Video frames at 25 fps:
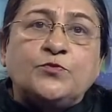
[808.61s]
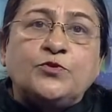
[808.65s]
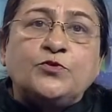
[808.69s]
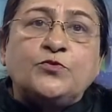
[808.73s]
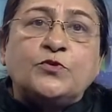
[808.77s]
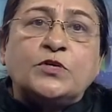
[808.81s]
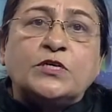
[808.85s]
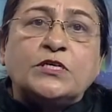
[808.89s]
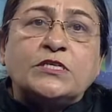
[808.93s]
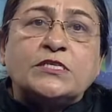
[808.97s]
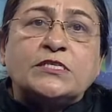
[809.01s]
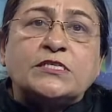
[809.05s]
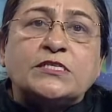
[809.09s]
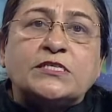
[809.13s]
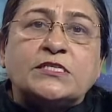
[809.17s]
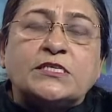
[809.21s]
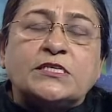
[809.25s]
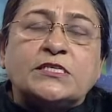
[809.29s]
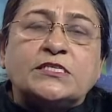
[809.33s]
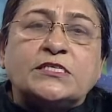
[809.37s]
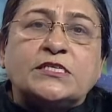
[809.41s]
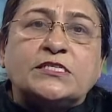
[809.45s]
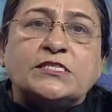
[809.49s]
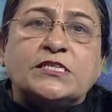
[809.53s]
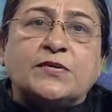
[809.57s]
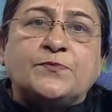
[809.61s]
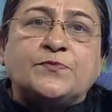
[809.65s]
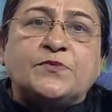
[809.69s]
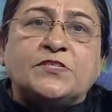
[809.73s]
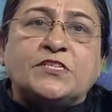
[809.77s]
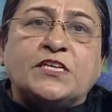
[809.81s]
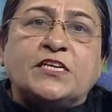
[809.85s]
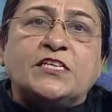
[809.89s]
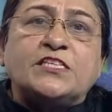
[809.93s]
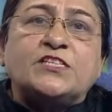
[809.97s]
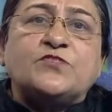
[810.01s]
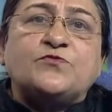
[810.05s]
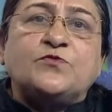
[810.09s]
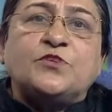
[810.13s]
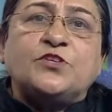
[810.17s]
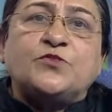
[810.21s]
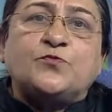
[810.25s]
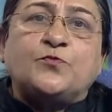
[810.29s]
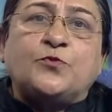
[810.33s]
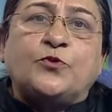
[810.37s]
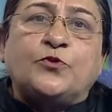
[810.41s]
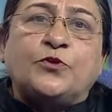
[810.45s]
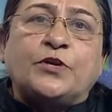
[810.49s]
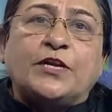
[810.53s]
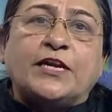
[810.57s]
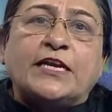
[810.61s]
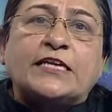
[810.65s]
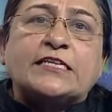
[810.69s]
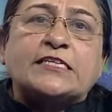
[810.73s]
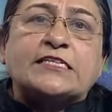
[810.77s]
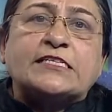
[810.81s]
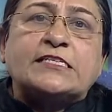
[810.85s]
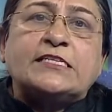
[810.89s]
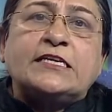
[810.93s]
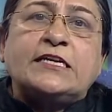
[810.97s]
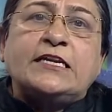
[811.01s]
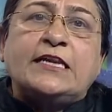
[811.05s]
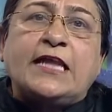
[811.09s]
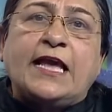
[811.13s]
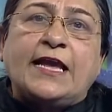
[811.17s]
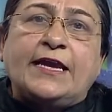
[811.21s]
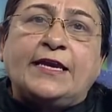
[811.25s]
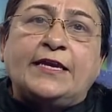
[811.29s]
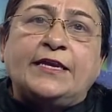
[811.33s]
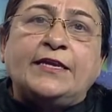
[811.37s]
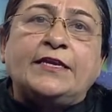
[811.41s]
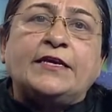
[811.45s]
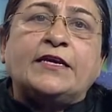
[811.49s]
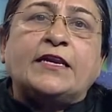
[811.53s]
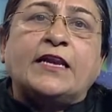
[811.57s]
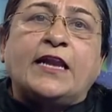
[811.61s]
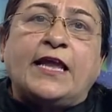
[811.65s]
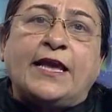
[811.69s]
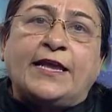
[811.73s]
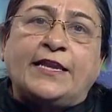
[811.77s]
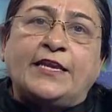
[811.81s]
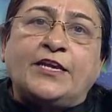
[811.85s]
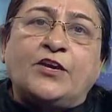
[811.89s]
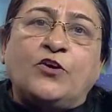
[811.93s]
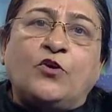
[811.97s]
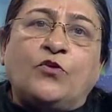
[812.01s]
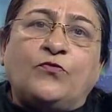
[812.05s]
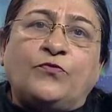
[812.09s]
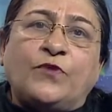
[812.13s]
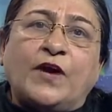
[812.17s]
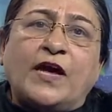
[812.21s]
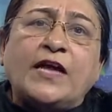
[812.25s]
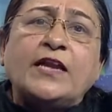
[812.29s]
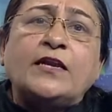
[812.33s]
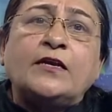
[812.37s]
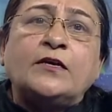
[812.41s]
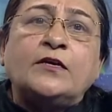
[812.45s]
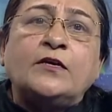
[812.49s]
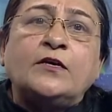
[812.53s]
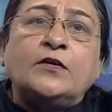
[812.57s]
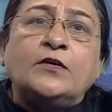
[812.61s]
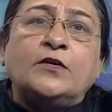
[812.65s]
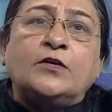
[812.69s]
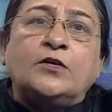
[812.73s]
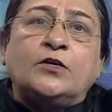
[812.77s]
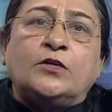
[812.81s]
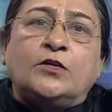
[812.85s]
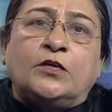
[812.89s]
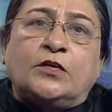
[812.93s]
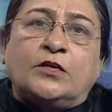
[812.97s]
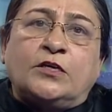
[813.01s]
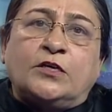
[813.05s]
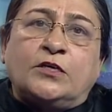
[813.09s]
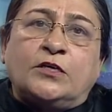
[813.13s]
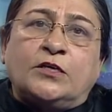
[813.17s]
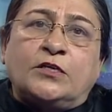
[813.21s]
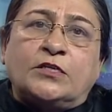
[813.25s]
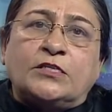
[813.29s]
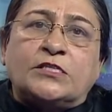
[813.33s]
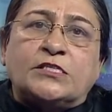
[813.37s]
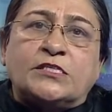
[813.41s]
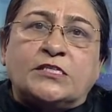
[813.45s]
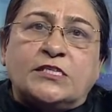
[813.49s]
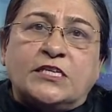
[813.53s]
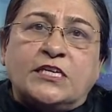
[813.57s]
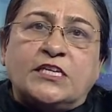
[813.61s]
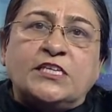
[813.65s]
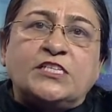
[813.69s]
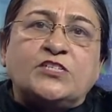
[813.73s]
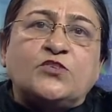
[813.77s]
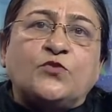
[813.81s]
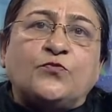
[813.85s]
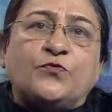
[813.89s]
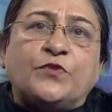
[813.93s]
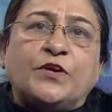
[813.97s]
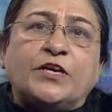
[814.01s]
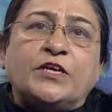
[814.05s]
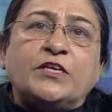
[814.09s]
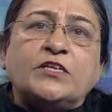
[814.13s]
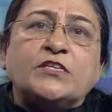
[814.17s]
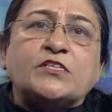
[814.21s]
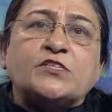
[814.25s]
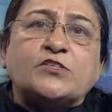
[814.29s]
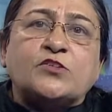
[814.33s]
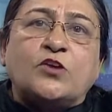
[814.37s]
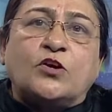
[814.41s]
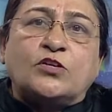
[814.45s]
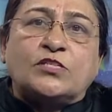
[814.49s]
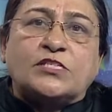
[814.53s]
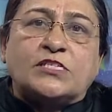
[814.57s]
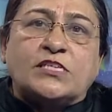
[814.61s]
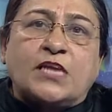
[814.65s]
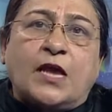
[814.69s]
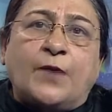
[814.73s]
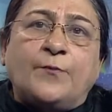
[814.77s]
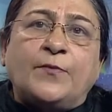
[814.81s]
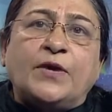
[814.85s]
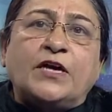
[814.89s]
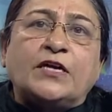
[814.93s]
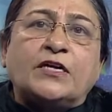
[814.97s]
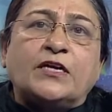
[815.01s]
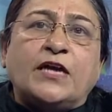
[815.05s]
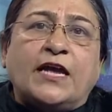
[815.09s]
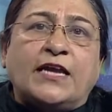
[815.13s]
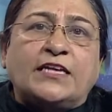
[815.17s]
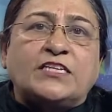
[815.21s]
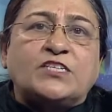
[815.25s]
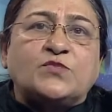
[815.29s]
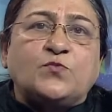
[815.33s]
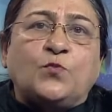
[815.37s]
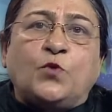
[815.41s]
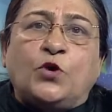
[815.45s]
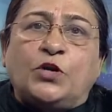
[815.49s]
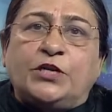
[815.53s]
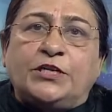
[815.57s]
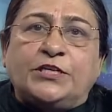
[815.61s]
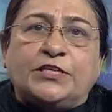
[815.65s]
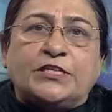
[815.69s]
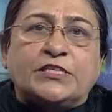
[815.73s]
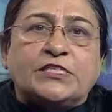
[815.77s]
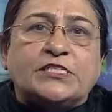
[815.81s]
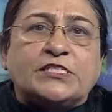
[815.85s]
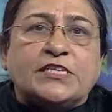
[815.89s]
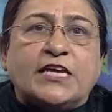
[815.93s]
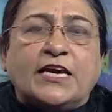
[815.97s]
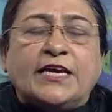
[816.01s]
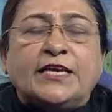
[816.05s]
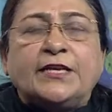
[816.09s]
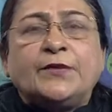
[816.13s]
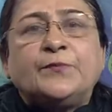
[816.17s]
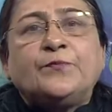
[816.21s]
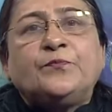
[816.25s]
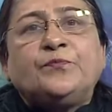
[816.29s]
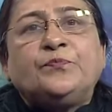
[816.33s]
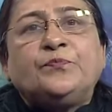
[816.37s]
Mucus is a substance which protects the inner lining of our uh, esophagus, stomach and small intestine.